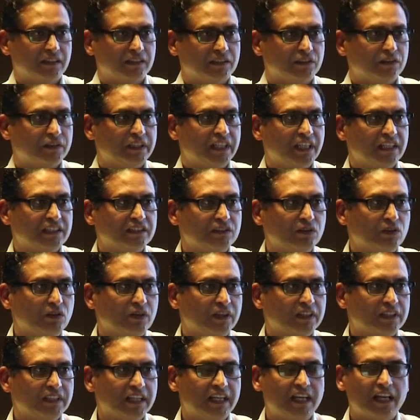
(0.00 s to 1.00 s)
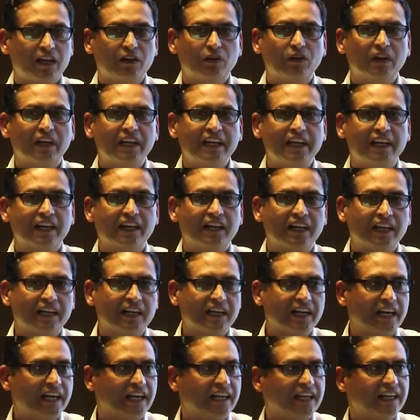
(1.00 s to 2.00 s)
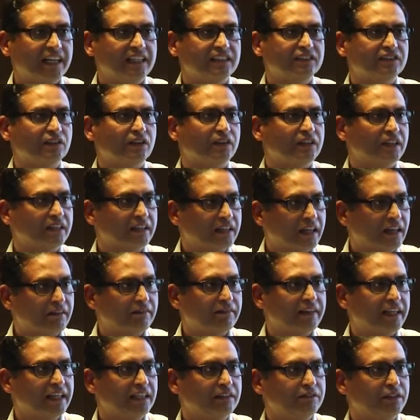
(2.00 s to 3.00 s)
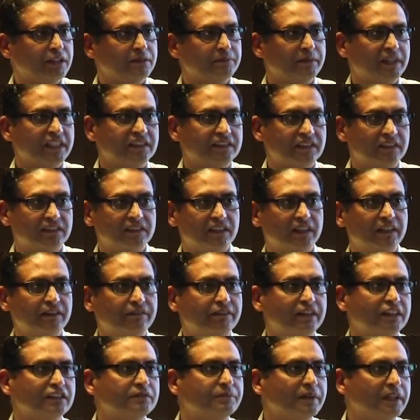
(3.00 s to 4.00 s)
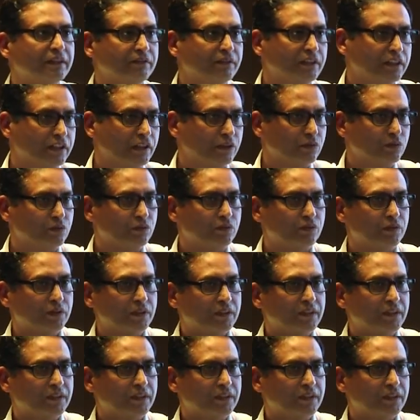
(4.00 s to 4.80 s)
So there is no, there are no clear-cut guidelines or the draft lines which mention the difference between the two.